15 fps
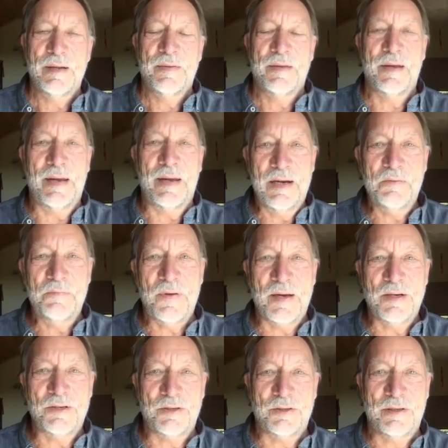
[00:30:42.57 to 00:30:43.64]
that
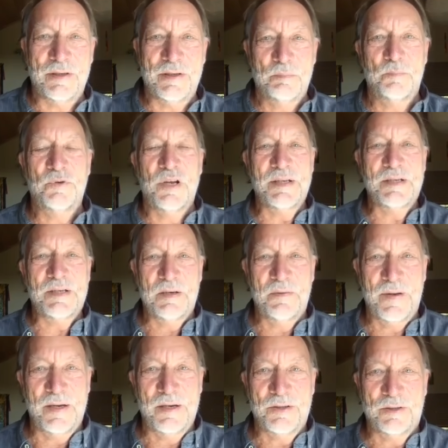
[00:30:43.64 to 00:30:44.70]
innovation breeds
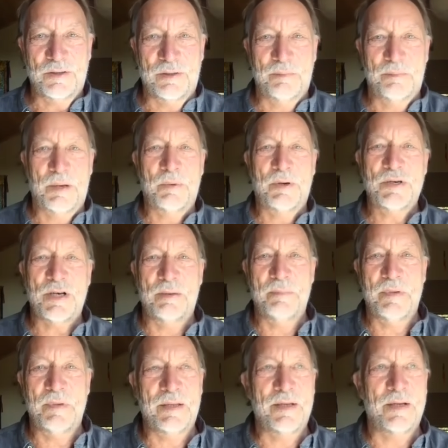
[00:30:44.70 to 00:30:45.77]
innovation, by which I
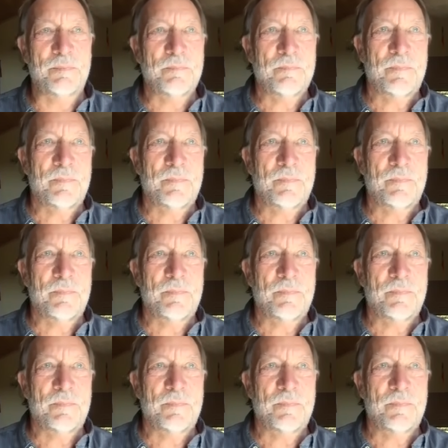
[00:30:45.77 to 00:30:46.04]
mean that